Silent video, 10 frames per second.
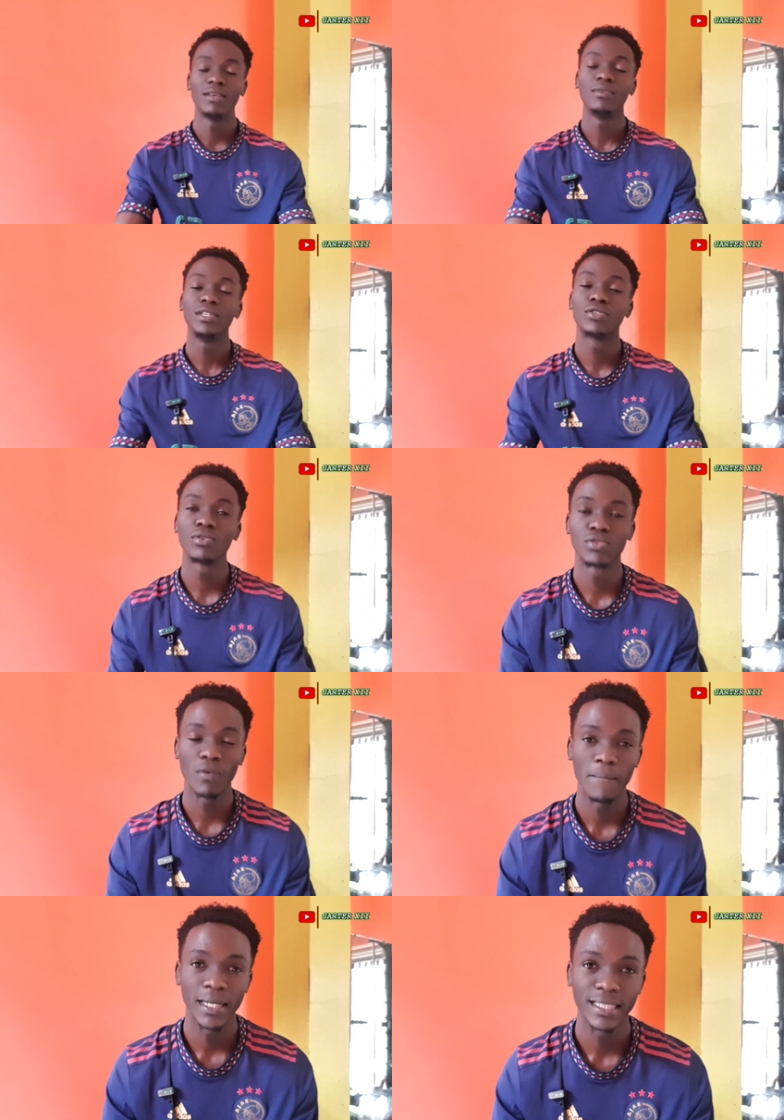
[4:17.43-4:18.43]
there is so
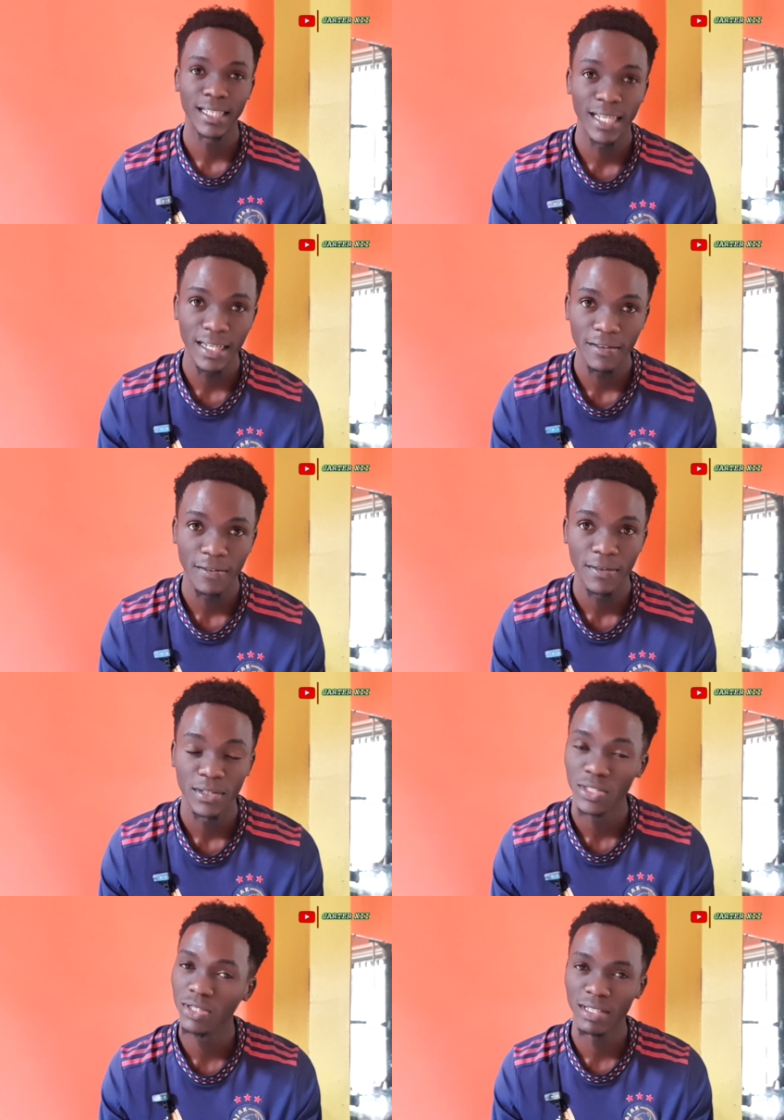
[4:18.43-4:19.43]
so much life
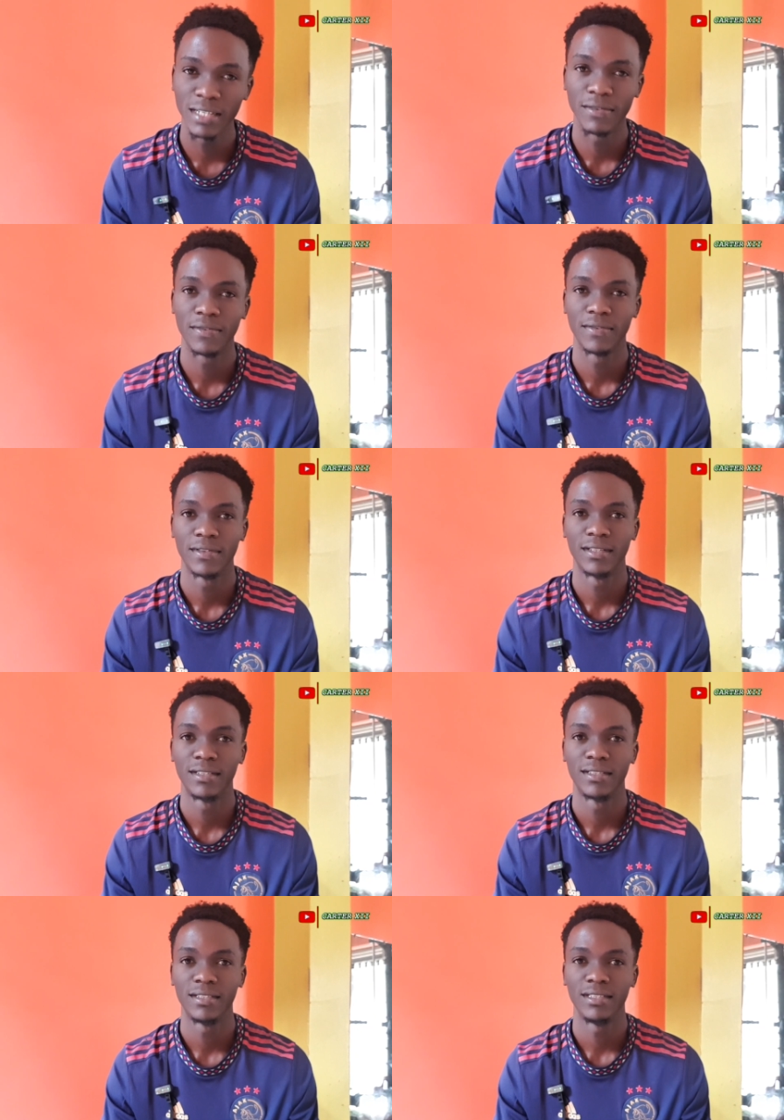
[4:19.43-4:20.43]
to live.
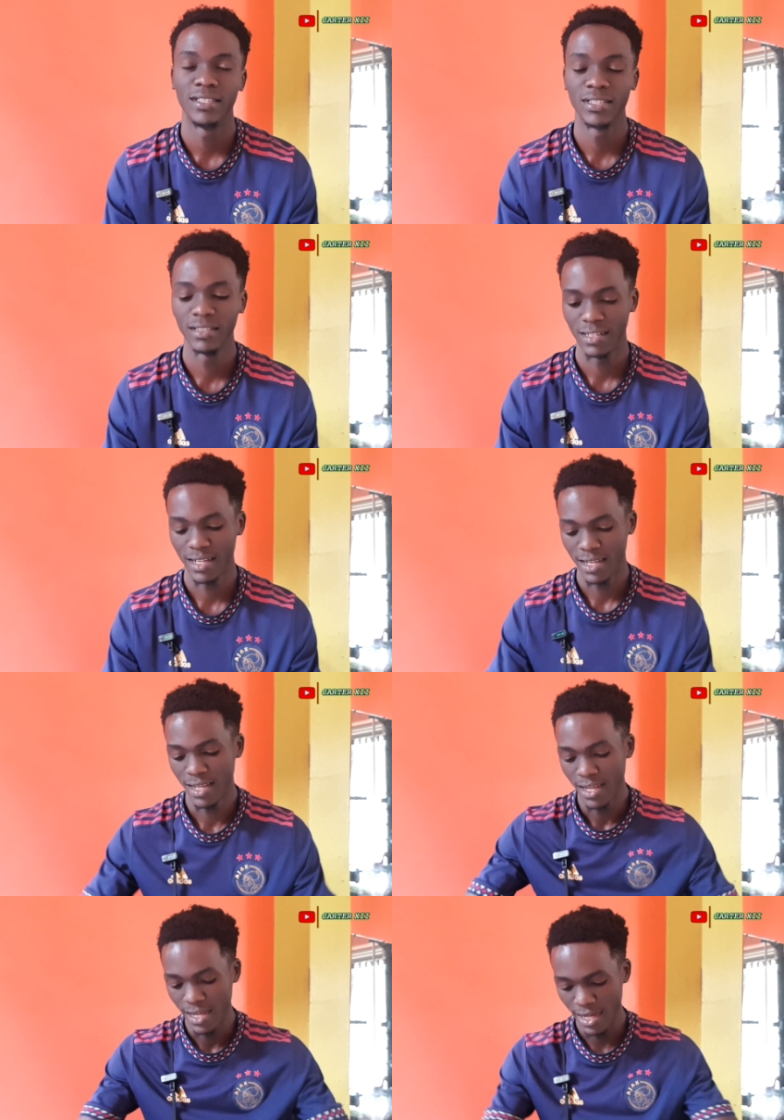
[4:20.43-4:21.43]
You know?
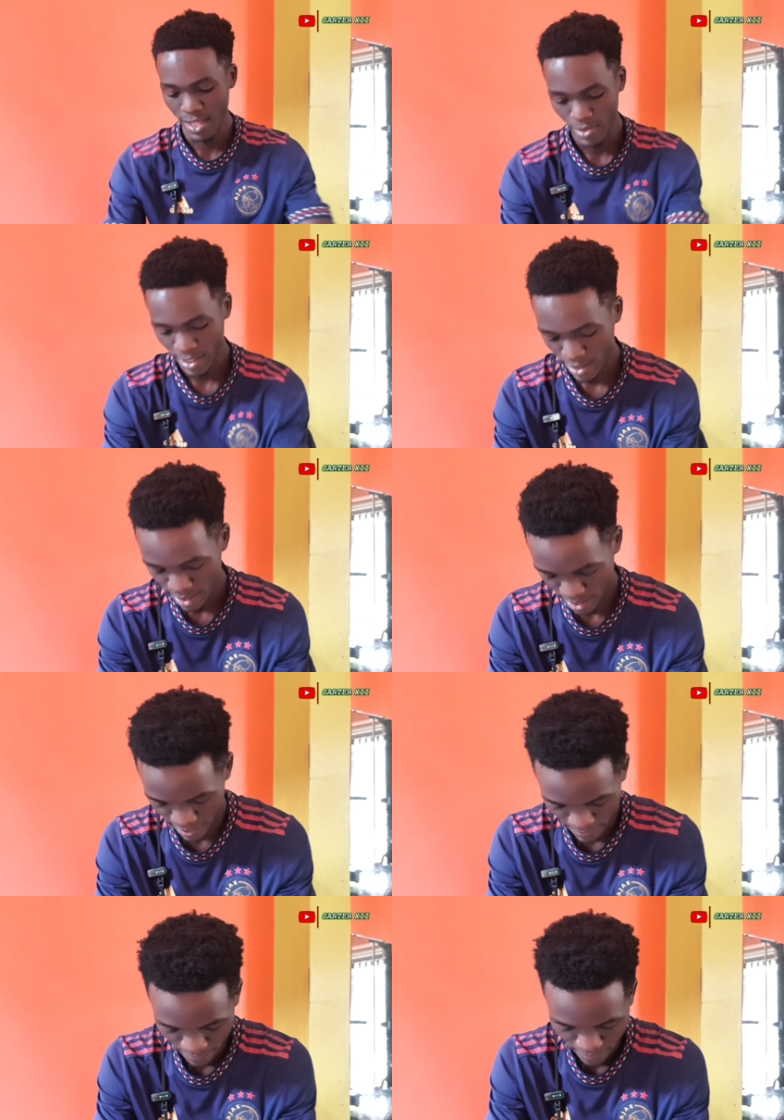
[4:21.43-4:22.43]
Otherwise,